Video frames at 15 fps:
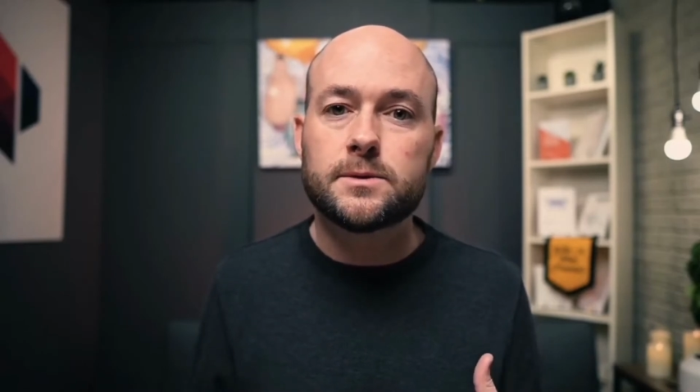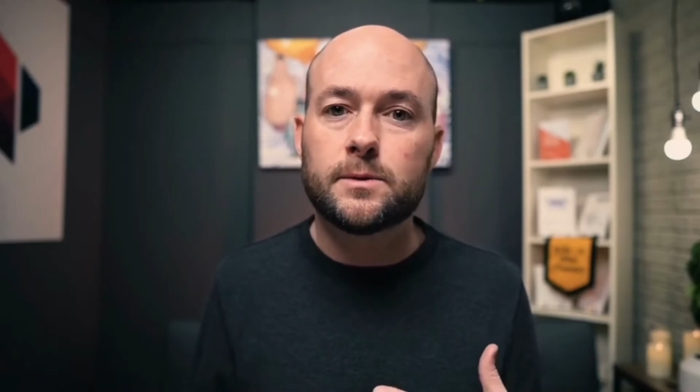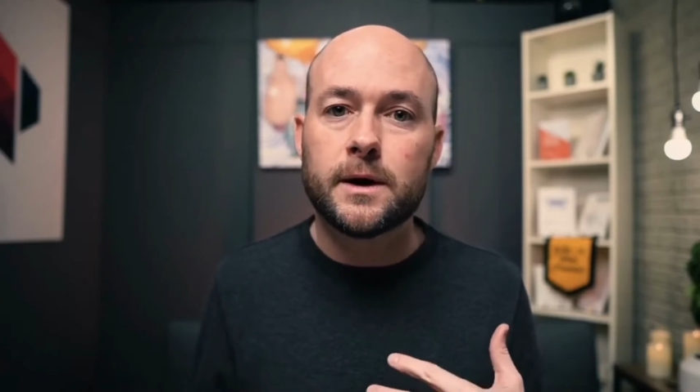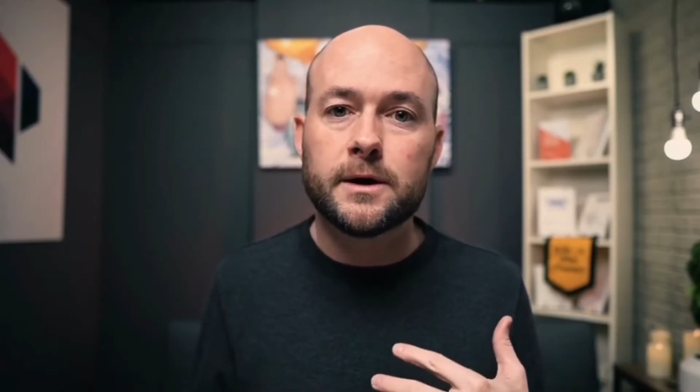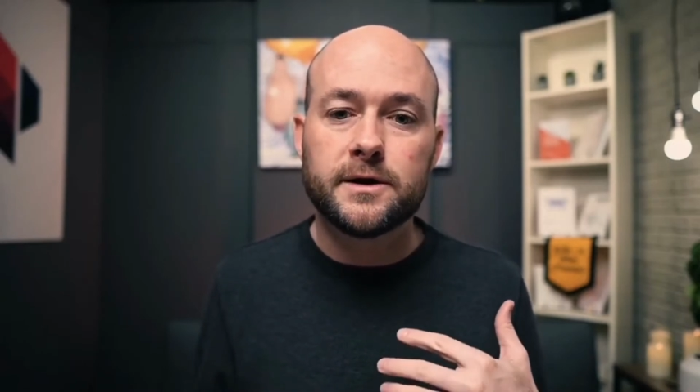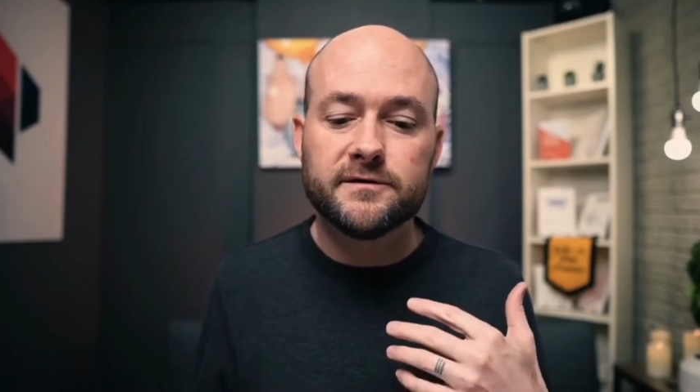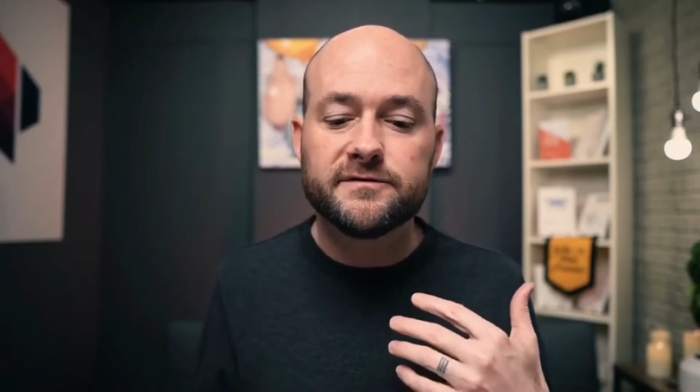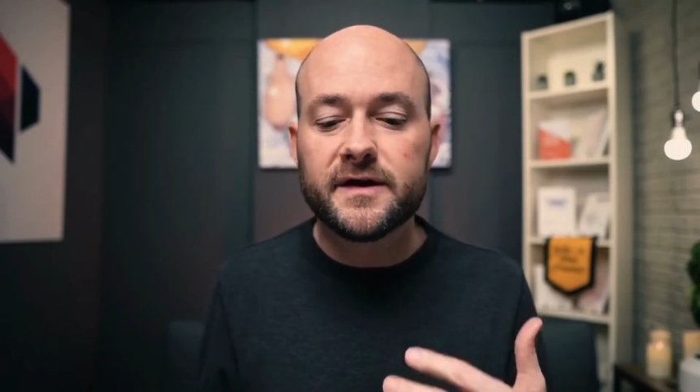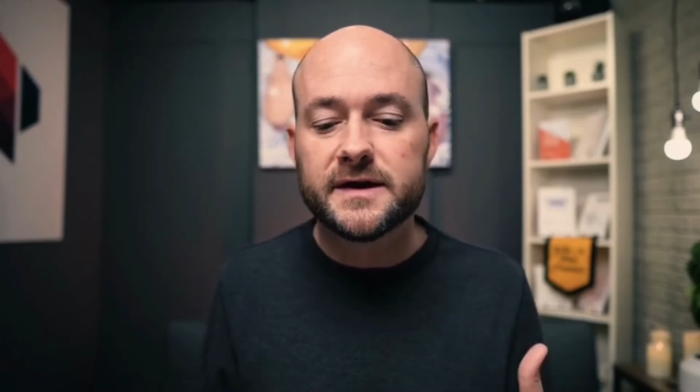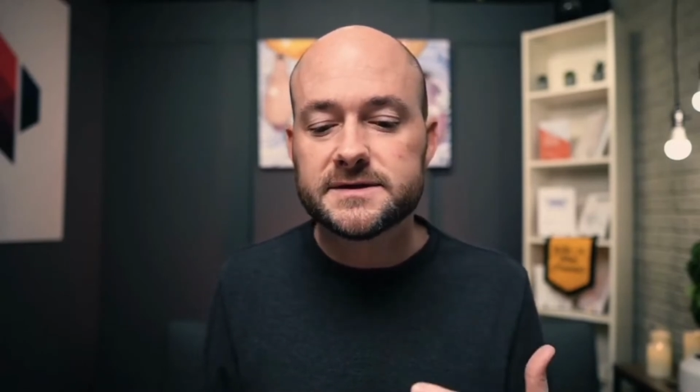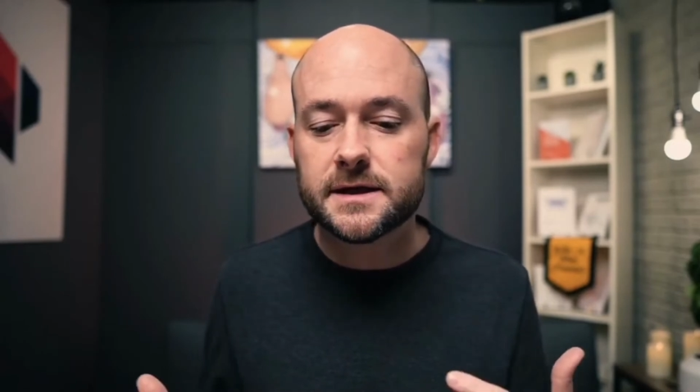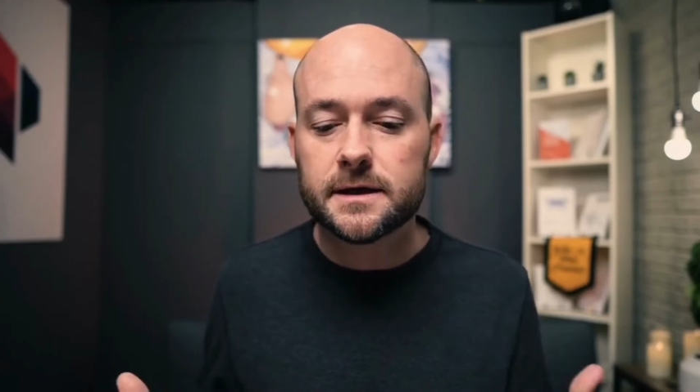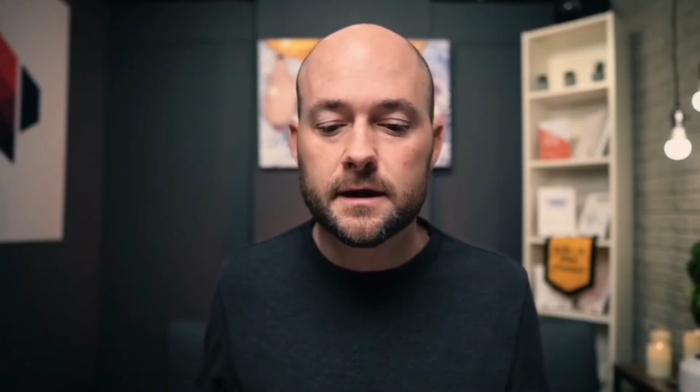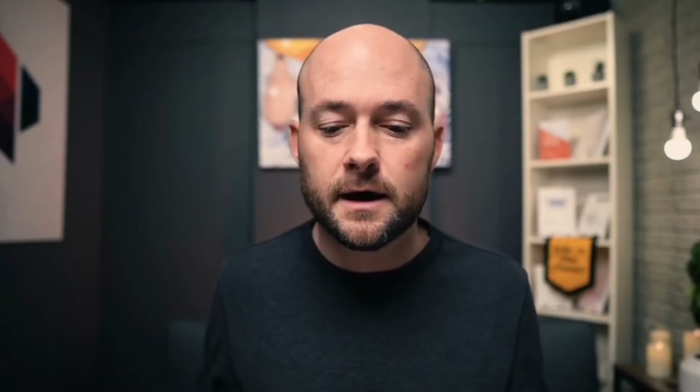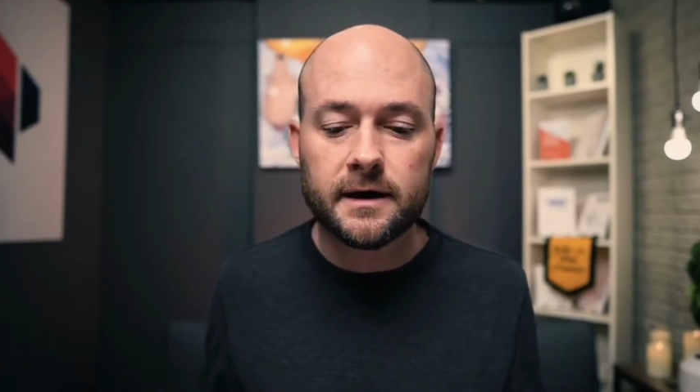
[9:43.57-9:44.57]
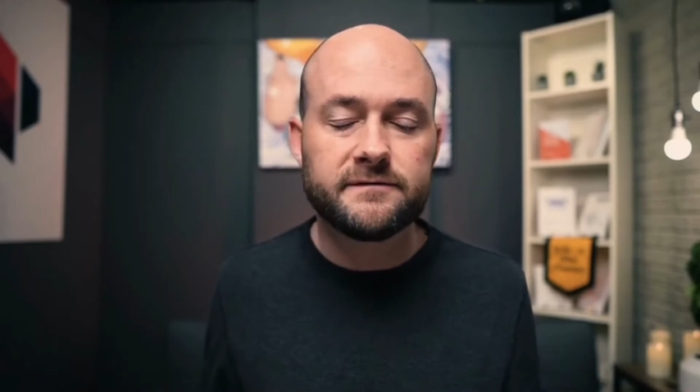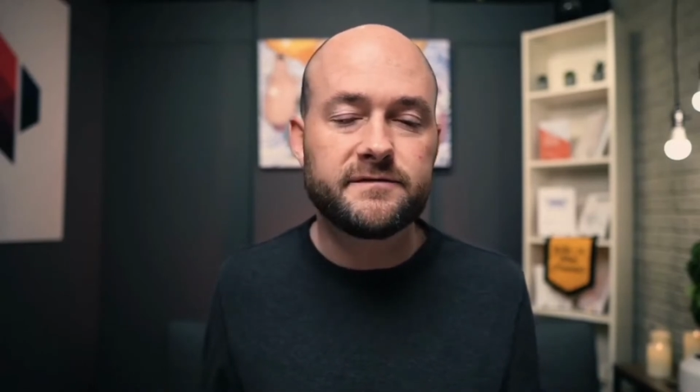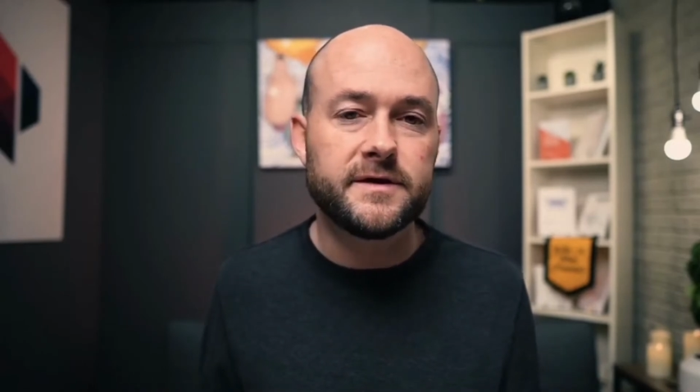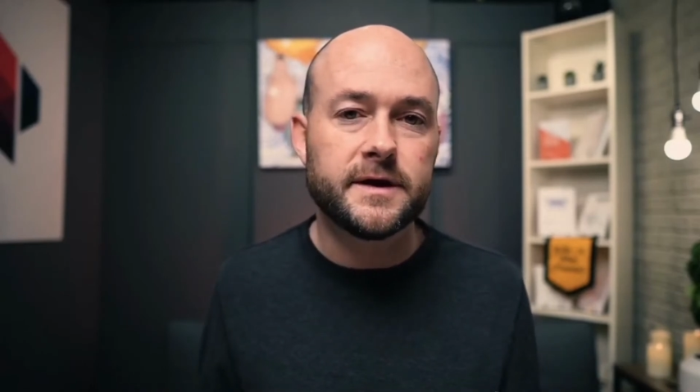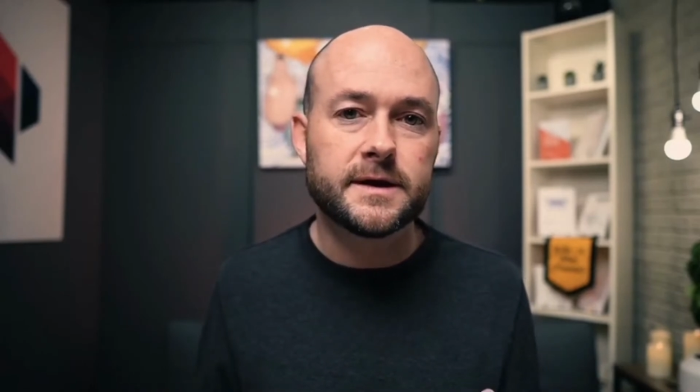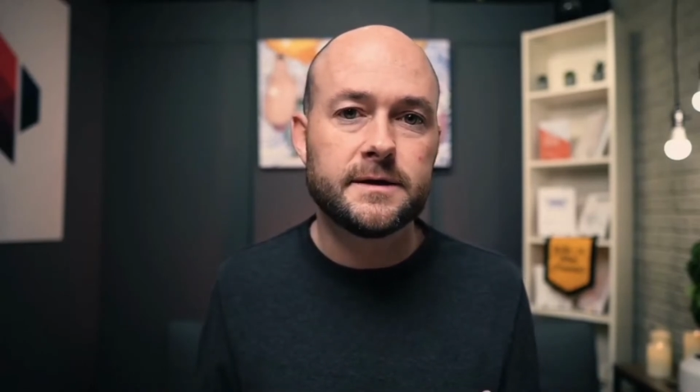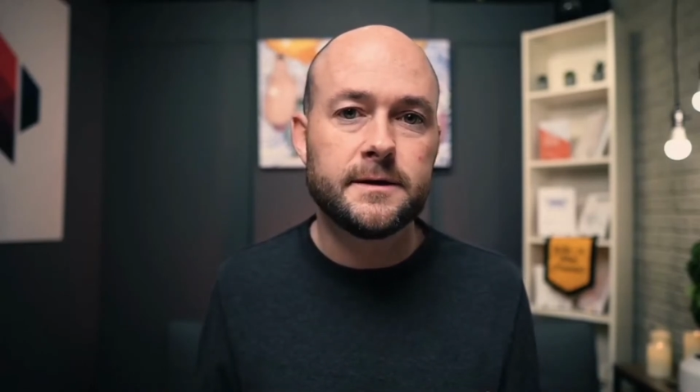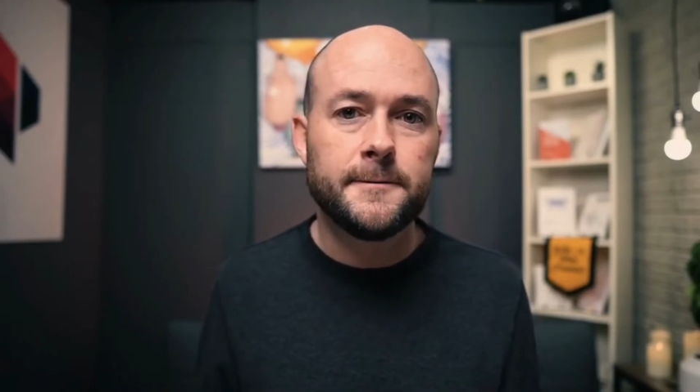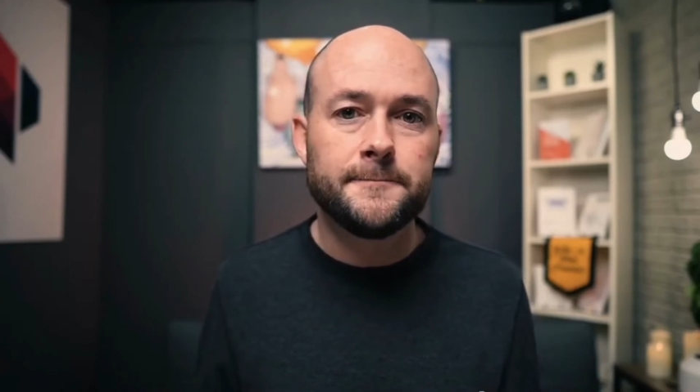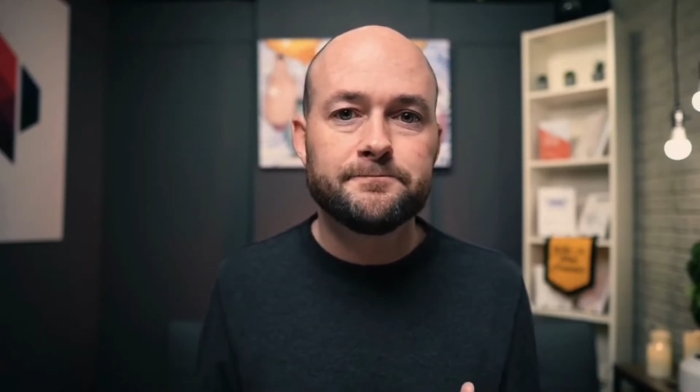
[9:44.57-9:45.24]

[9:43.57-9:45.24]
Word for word: where you're facing conflict.